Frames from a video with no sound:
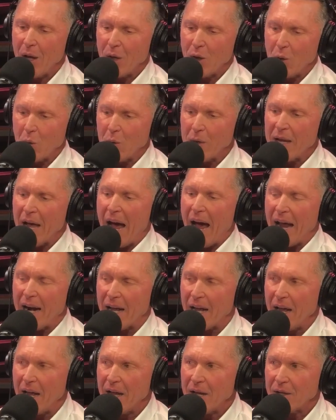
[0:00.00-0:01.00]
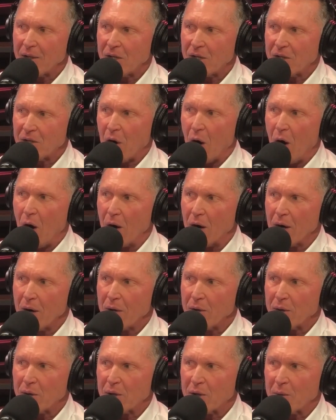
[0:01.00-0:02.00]
you gotta start
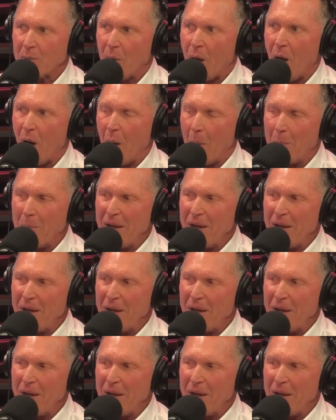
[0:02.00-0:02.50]
small.